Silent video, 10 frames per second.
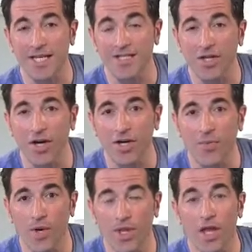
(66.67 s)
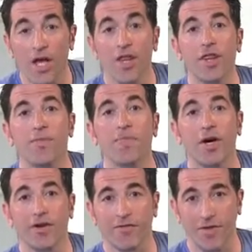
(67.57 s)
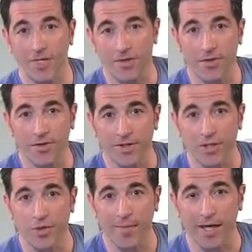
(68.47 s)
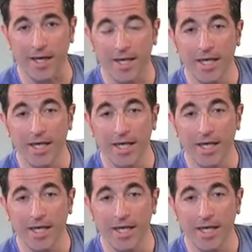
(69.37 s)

They started with the butterfly stroke in swimming.